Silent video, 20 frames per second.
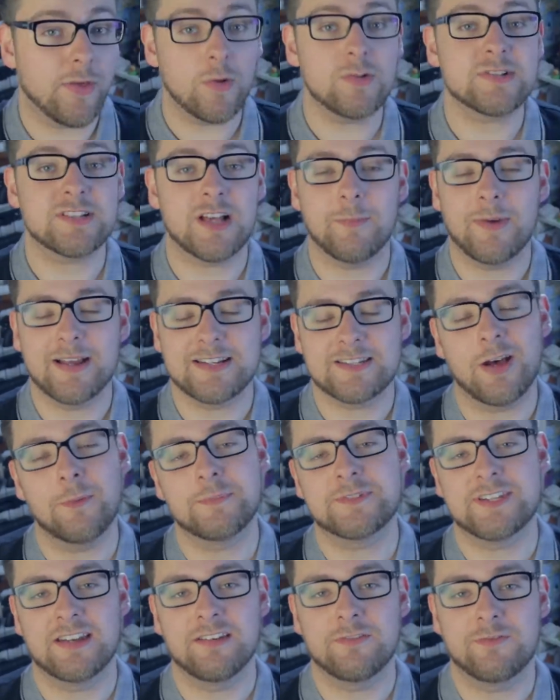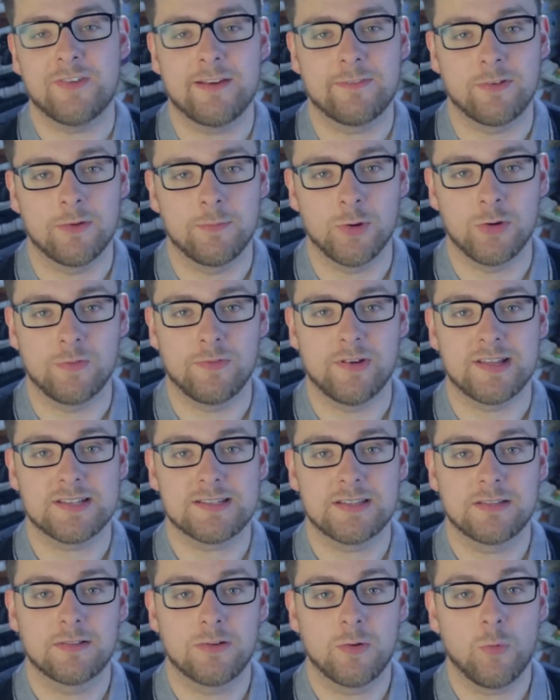those are my top 10 favorite
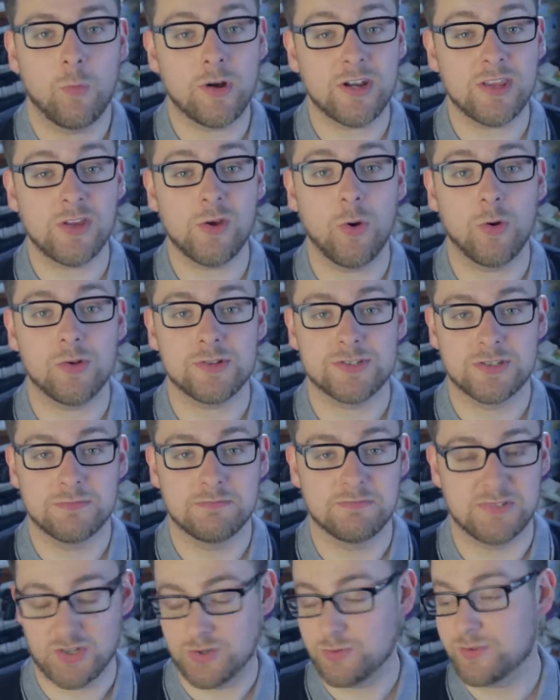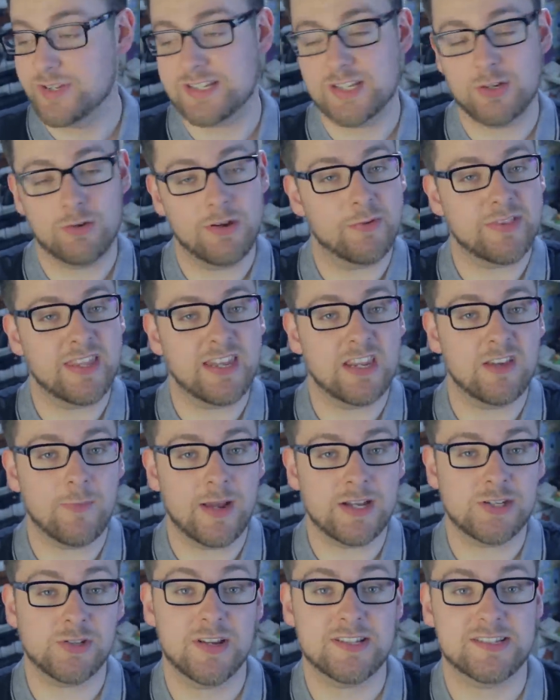movies. What are yours? Do you disagree with any of
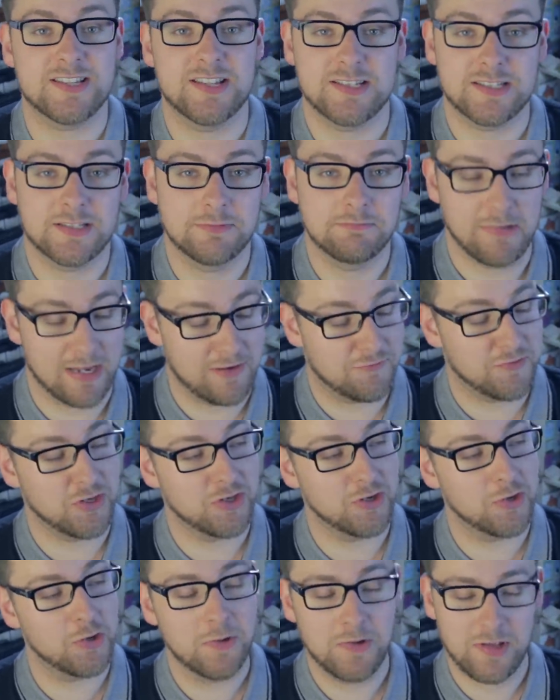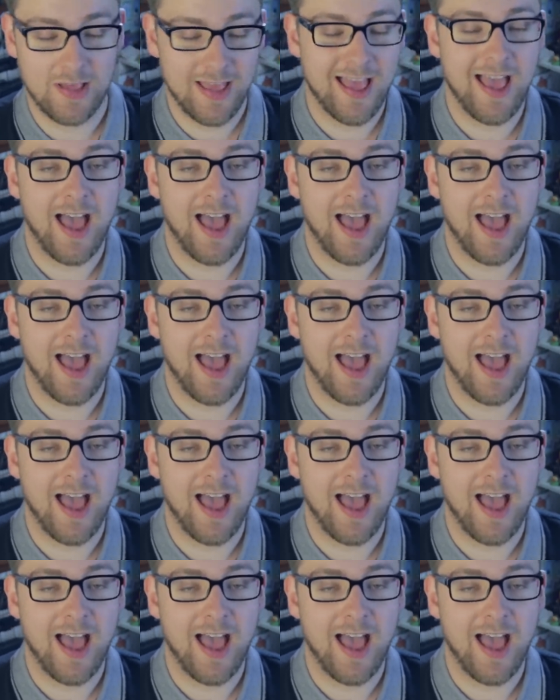my choices? If you do,